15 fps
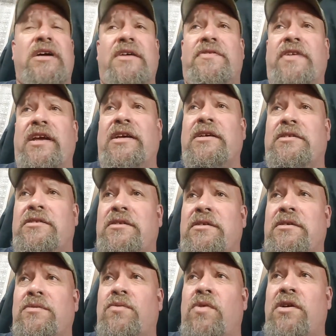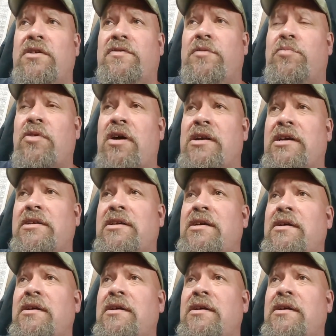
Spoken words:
I think it's a wonderful product.